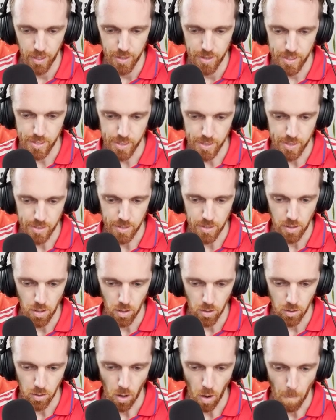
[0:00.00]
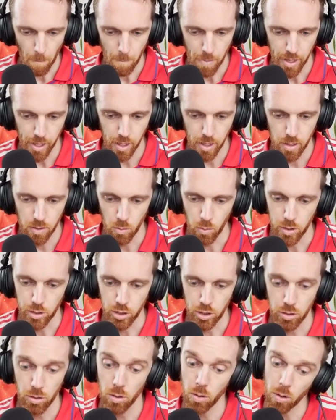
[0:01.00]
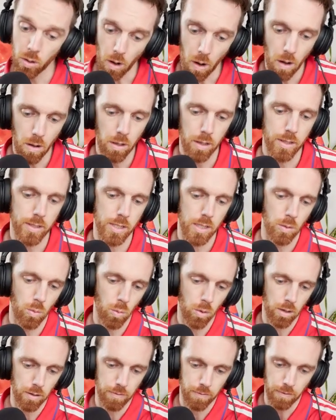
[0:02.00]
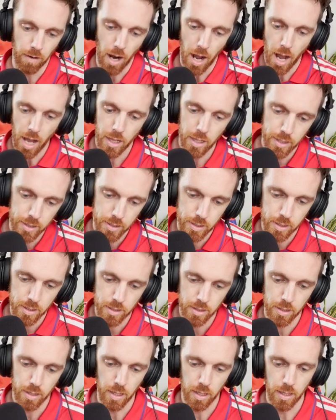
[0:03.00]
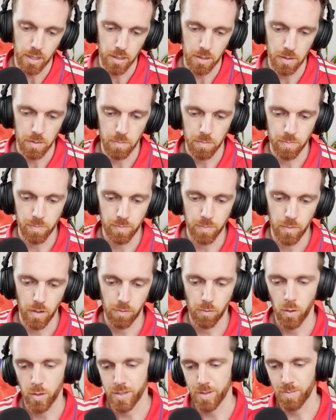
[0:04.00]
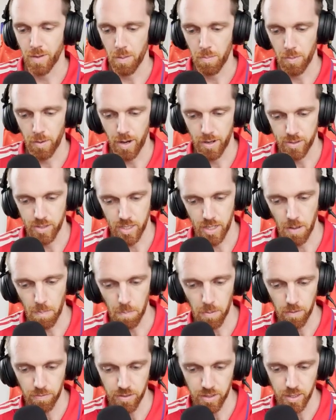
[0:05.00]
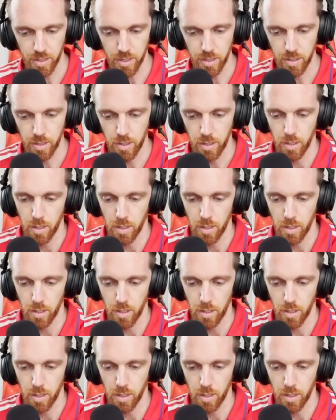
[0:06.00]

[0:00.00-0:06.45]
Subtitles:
This is Koh Pik, which Koh is the word for island. Of course, I'm not pronouncing it perfectly.